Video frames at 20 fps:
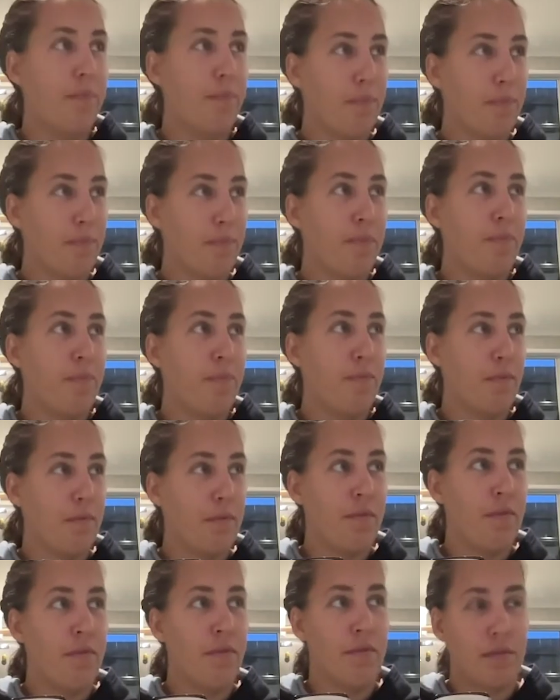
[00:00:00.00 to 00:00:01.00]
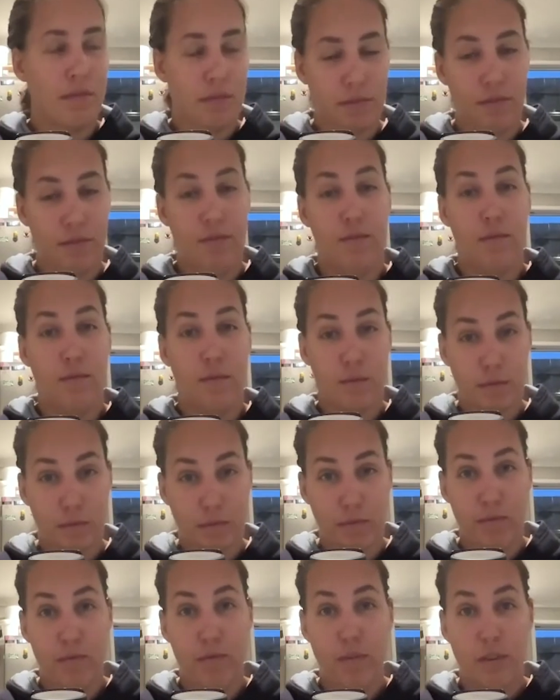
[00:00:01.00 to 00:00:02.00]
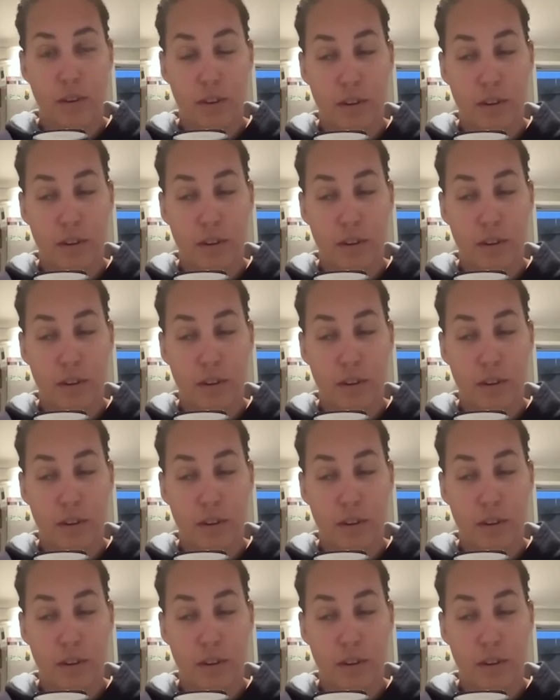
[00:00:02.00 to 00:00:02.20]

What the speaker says: then bring them inside. Yeah.